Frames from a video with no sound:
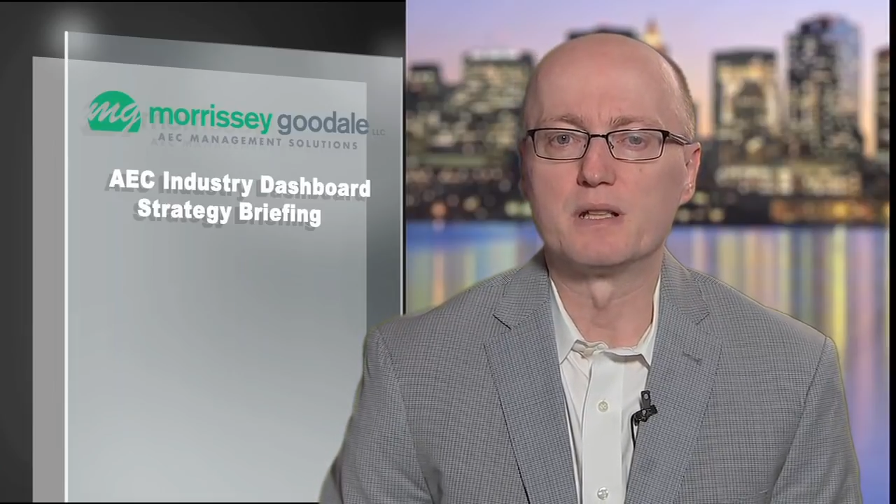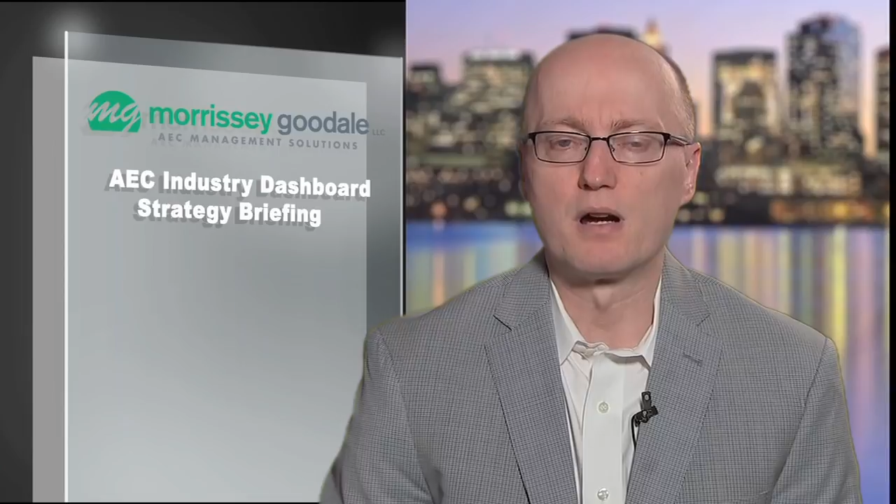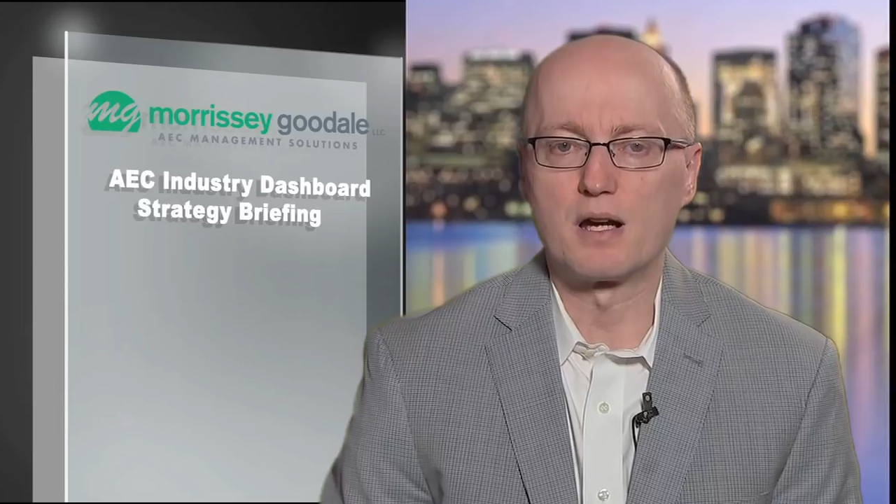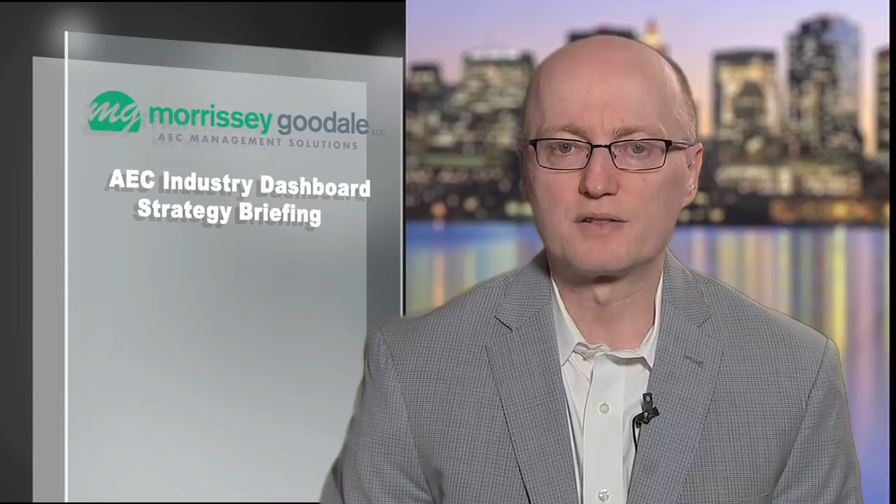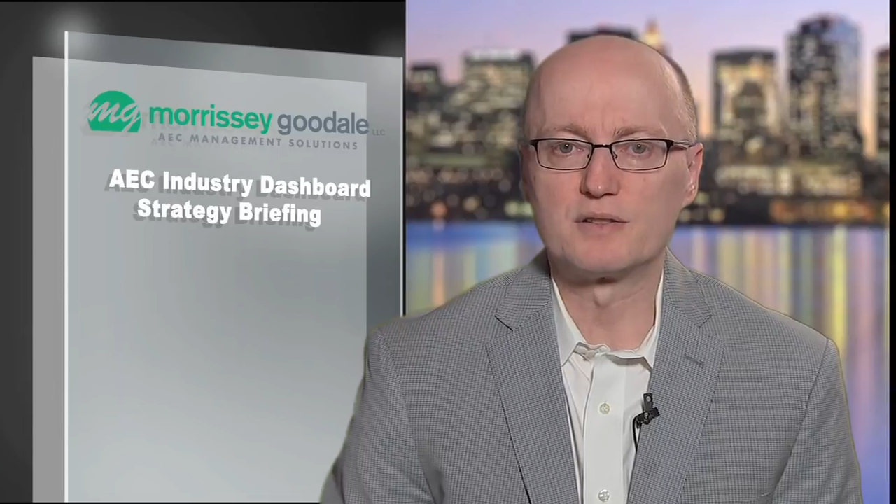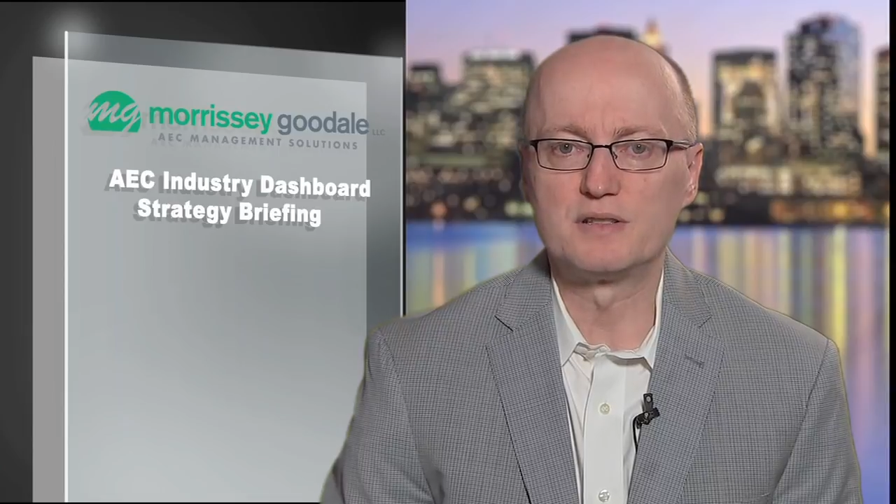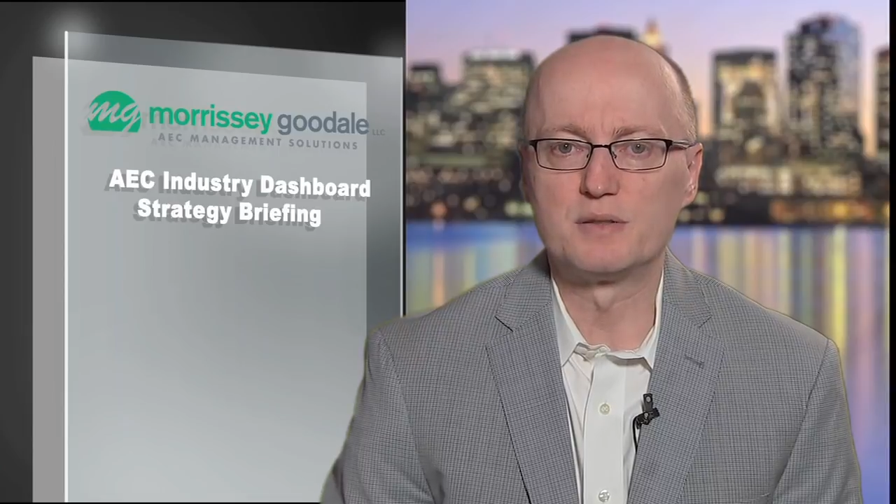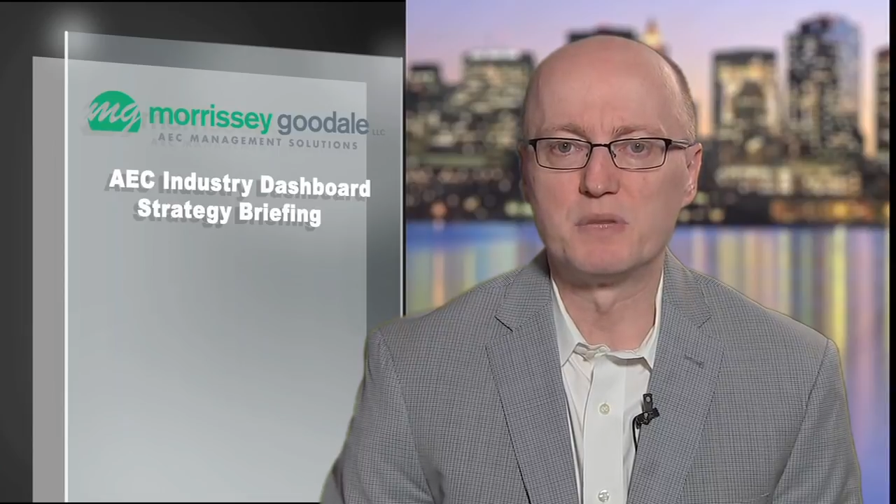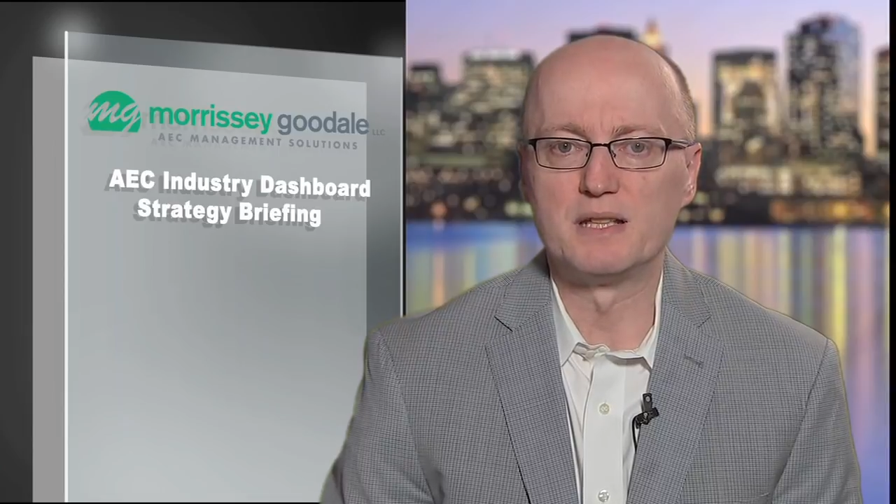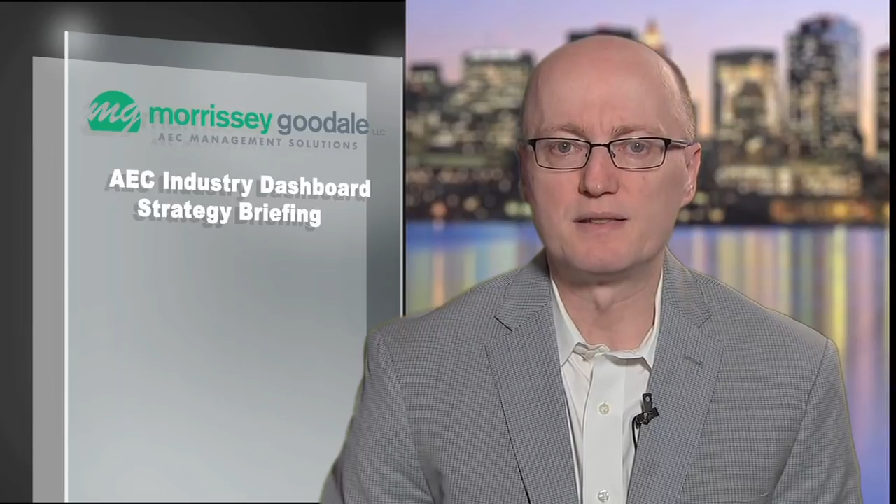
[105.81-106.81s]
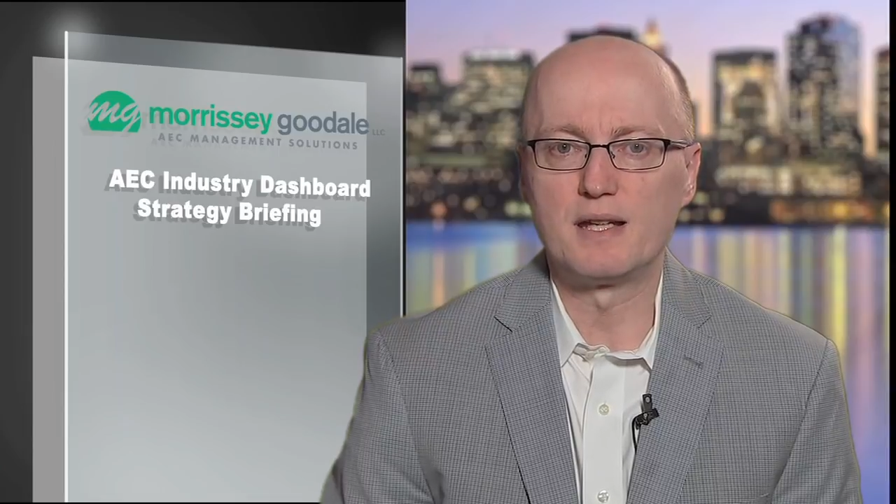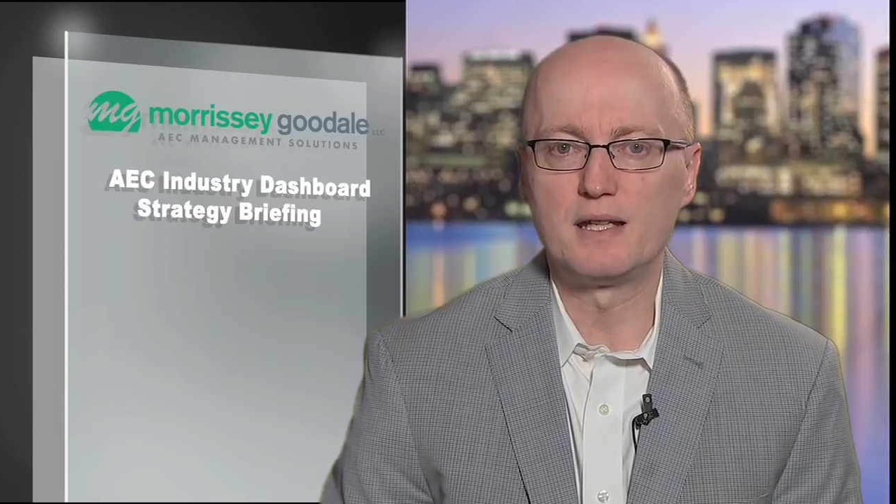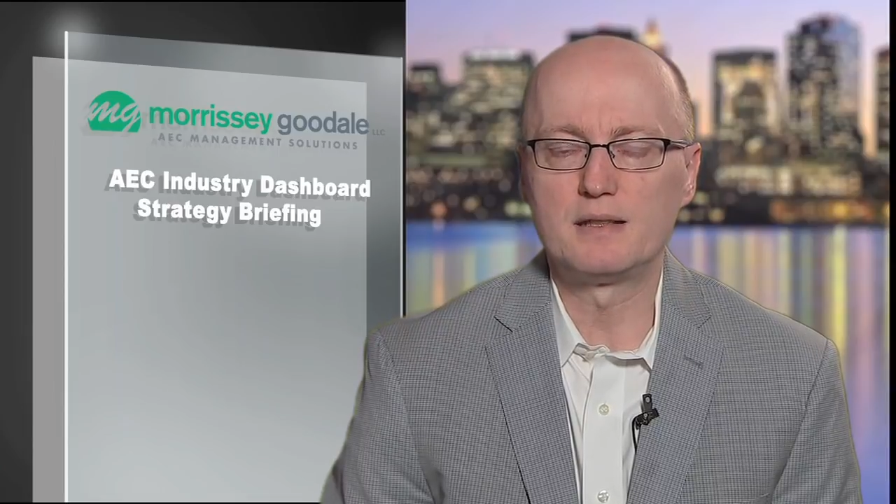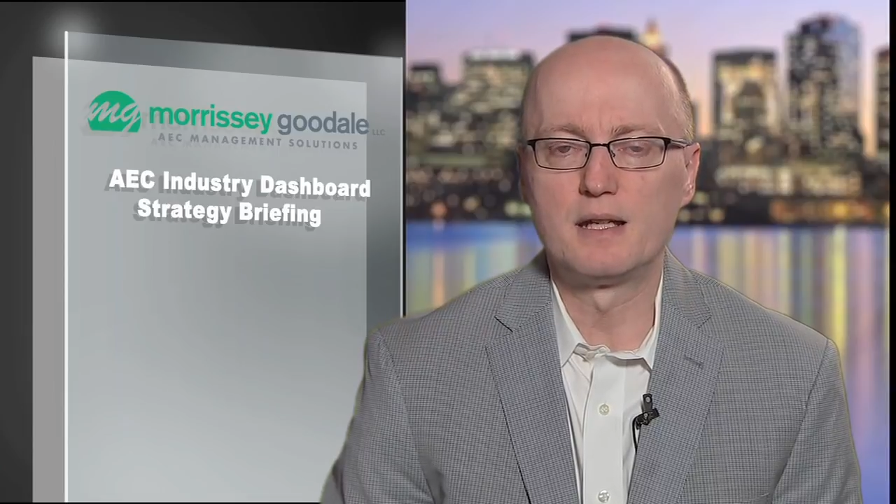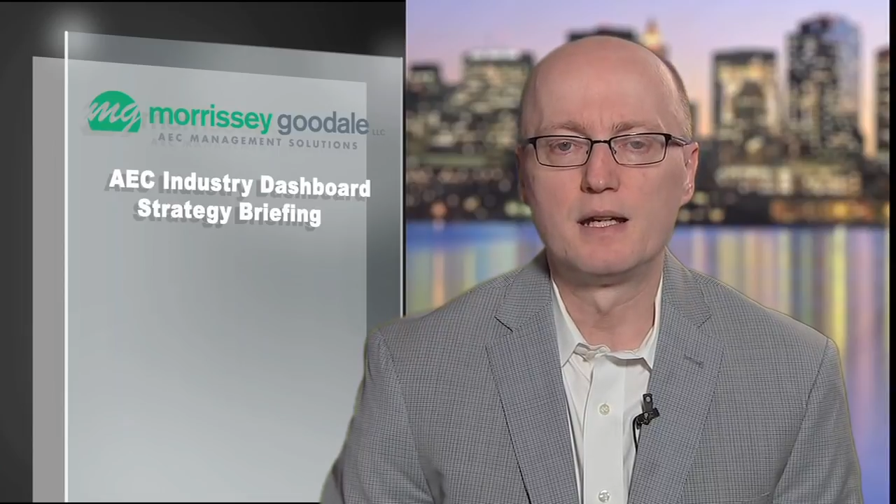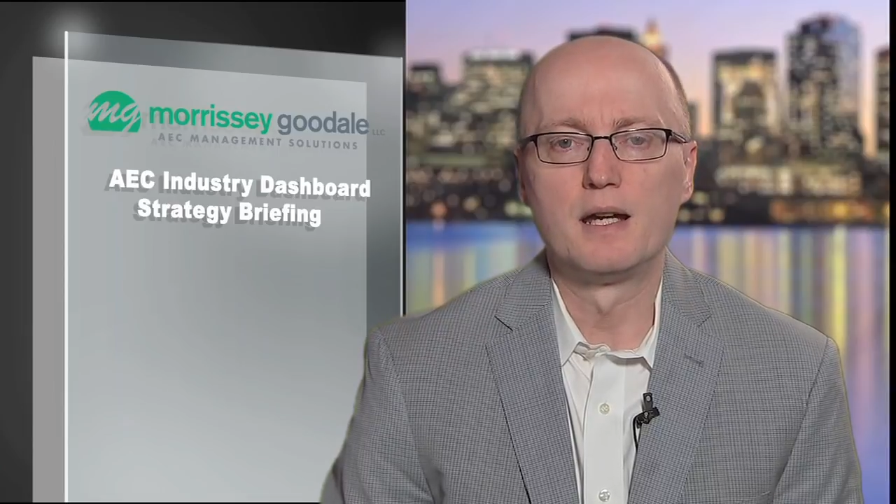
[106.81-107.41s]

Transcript: costly to maintain,